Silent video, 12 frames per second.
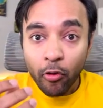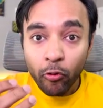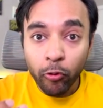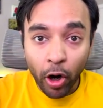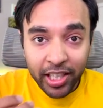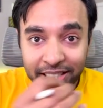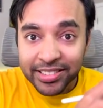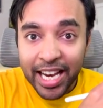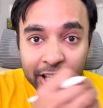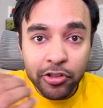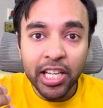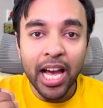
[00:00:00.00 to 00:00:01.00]
What is
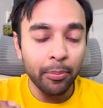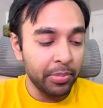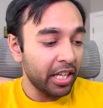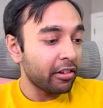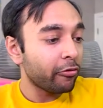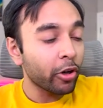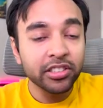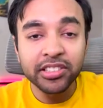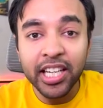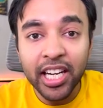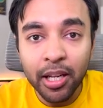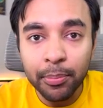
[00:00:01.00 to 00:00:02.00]
actually happening? What's a
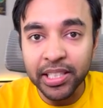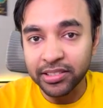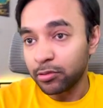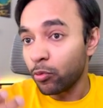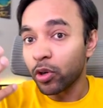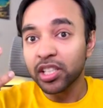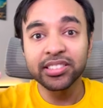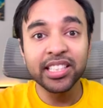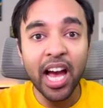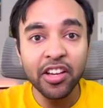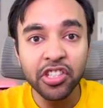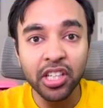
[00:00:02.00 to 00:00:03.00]
database? What is
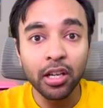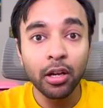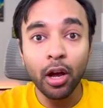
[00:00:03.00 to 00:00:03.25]
caching?